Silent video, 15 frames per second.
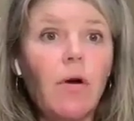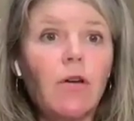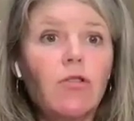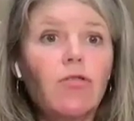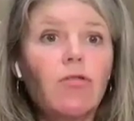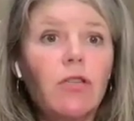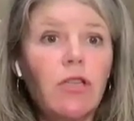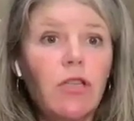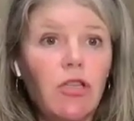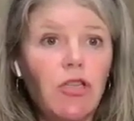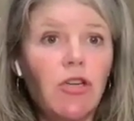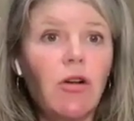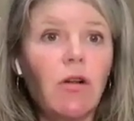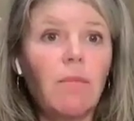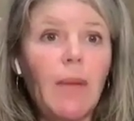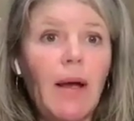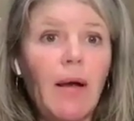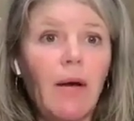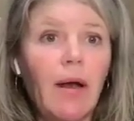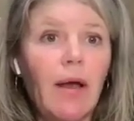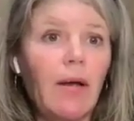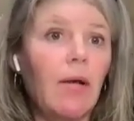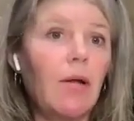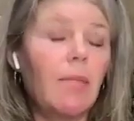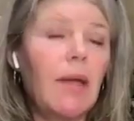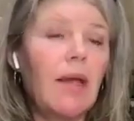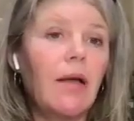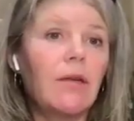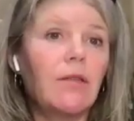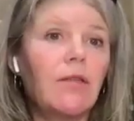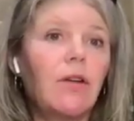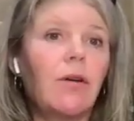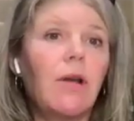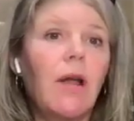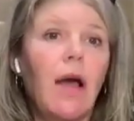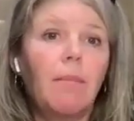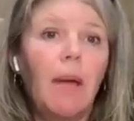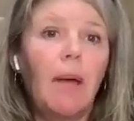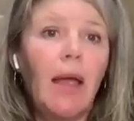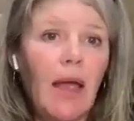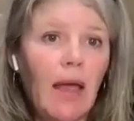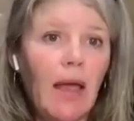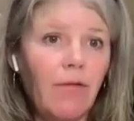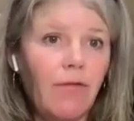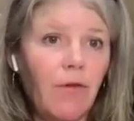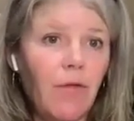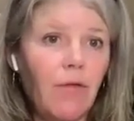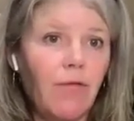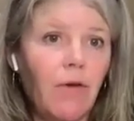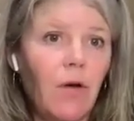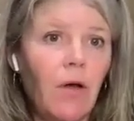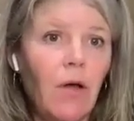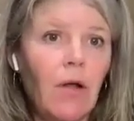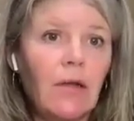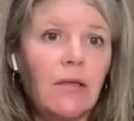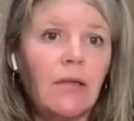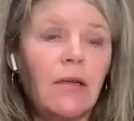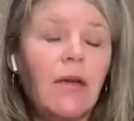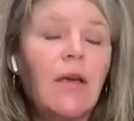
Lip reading: more traditional burial because you're not paying for the vault.